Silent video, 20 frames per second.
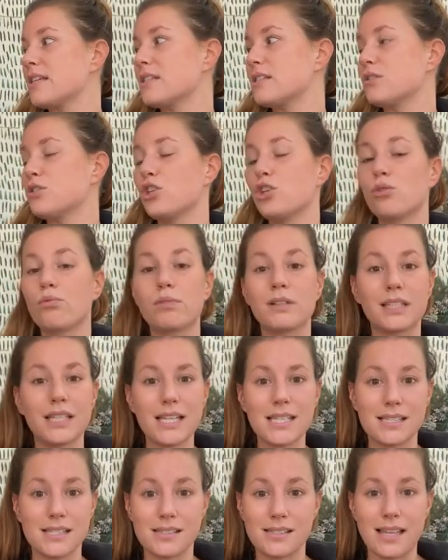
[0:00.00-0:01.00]
new
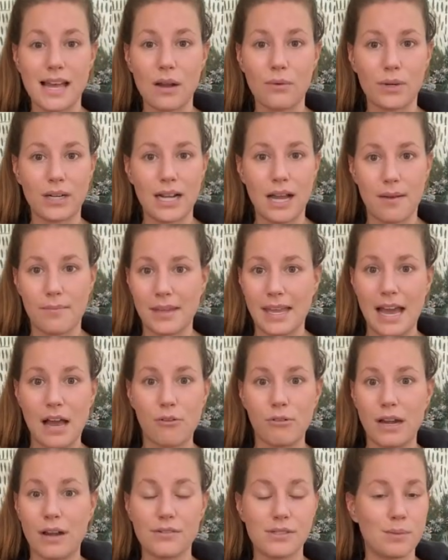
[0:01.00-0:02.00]
releases that were coming out
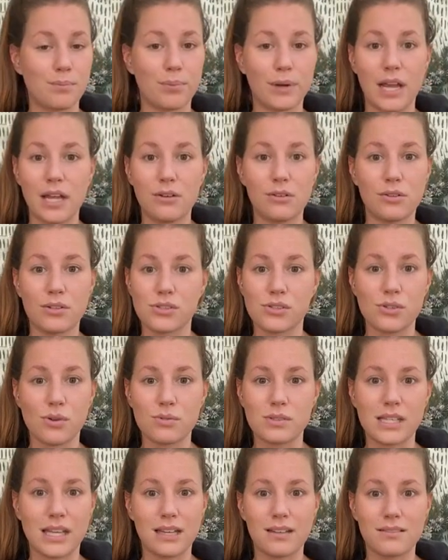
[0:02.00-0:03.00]
when I was a brand new
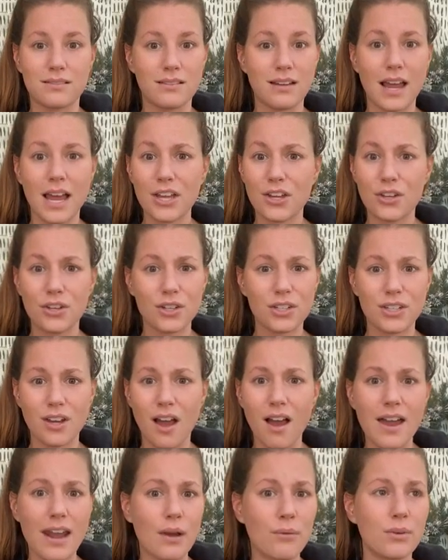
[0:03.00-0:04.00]
consultant. I could
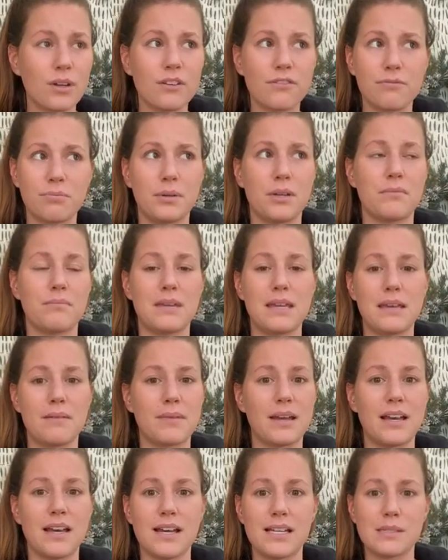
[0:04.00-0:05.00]
not. I would have put me and
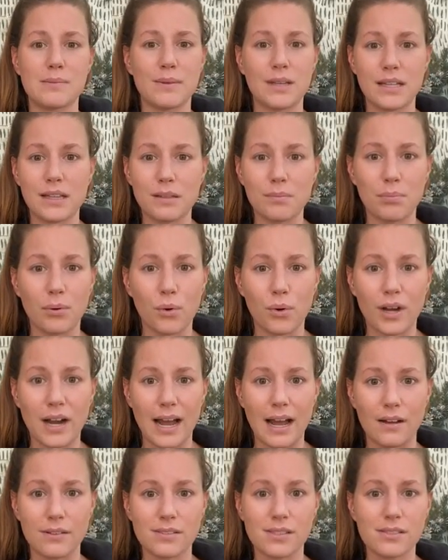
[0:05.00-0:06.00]
my husband in the
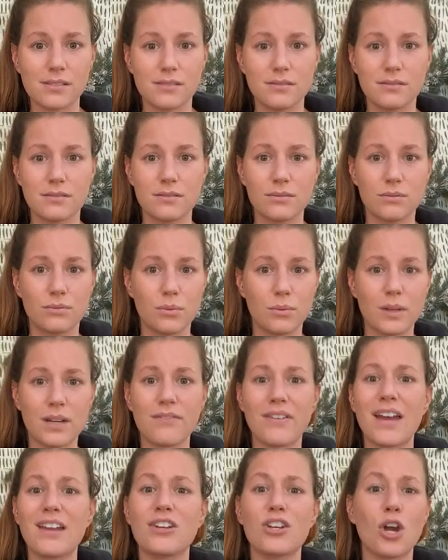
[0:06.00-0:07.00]
poorhouse. We would have
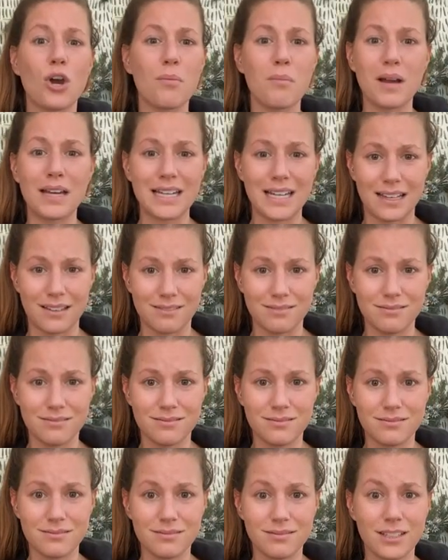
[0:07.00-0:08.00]
had no money.
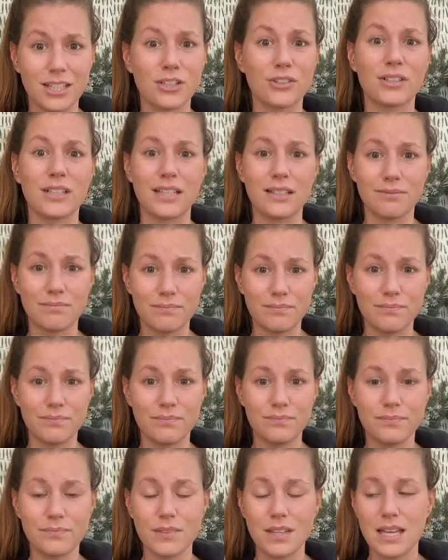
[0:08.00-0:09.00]
Literally.
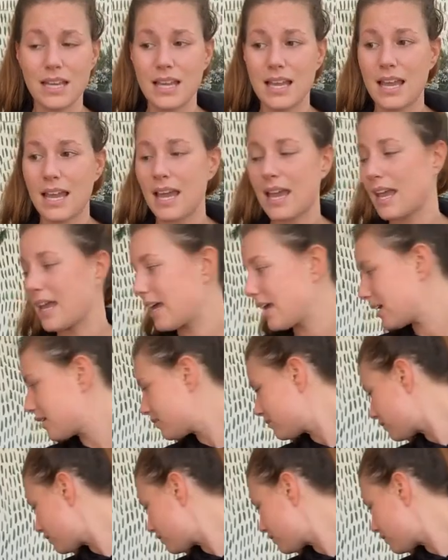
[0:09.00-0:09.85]
And,